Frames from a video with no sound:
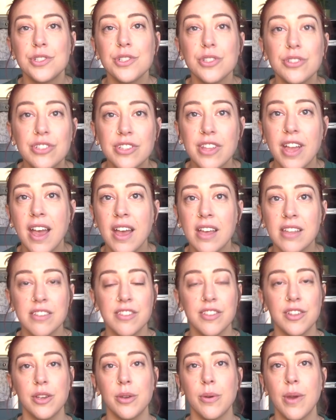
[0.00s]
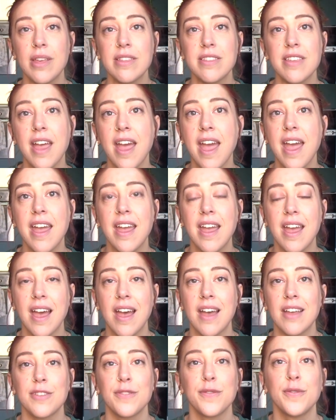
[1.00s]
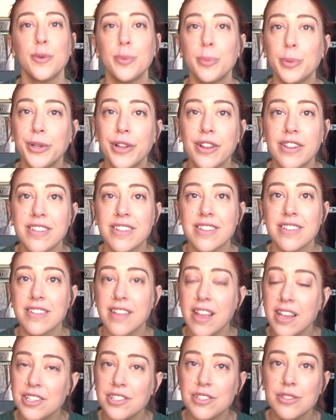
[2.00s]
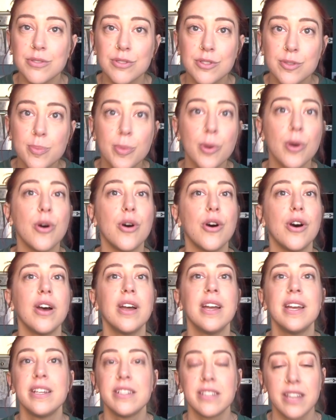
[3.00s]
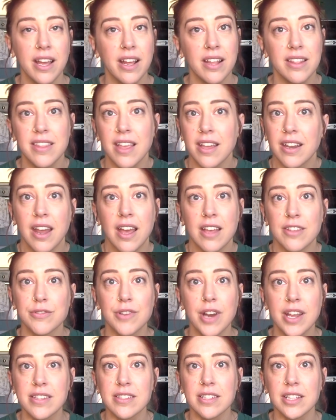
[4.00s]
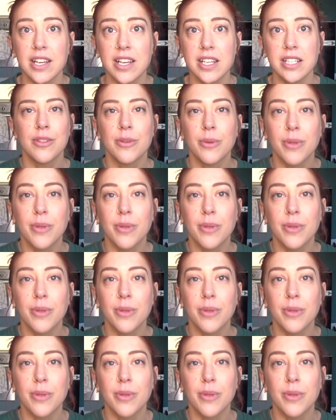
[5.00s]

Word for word: Just as the USA has football as its national sport, Dagestan has wrestling.